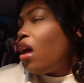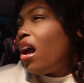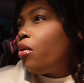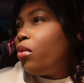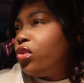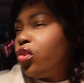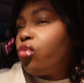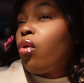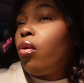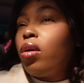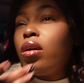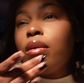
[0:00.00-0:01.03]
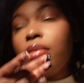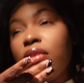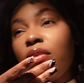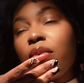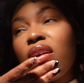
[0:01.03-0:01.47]
I don't want to throw up
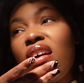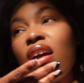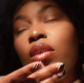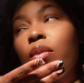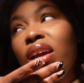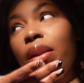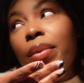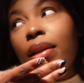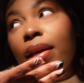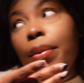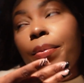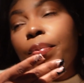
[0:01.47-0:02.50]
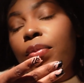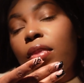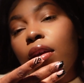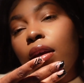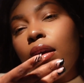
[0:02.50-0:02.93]
so we're gonna have to wait a minute
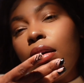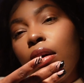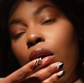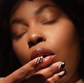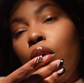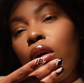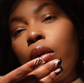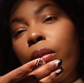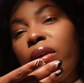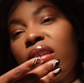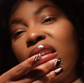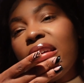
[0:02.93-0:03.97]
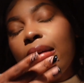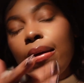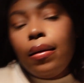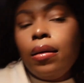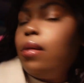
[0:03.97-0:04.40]
or we
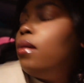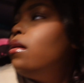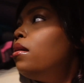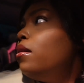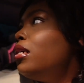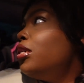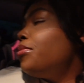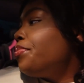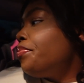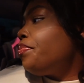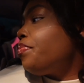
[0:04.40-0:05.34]
can um